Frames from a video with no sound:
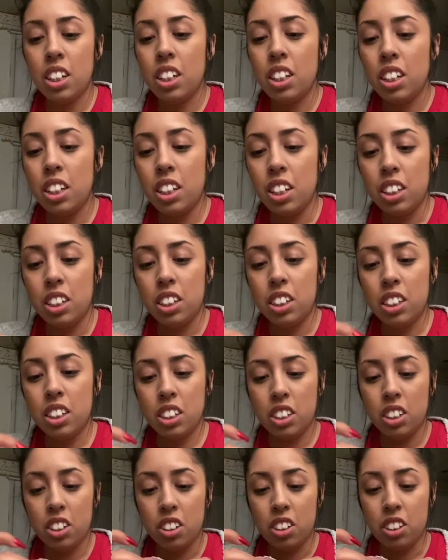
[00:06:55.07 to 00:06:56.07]
let's
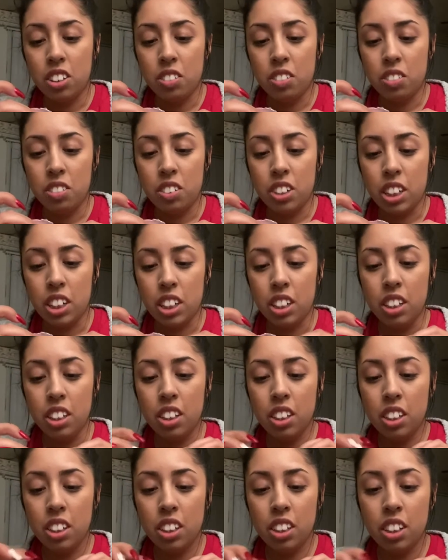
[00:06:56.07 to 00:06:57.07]
start with,
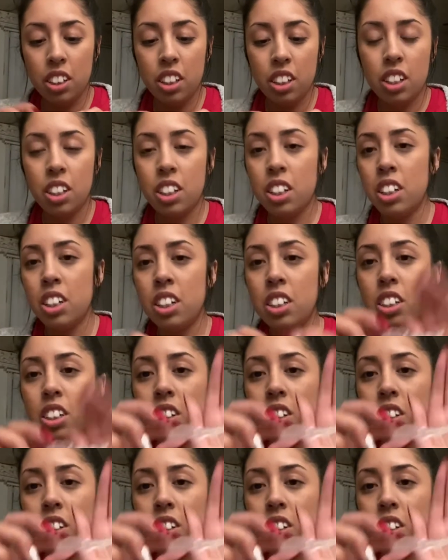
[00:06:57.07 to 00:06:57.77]
so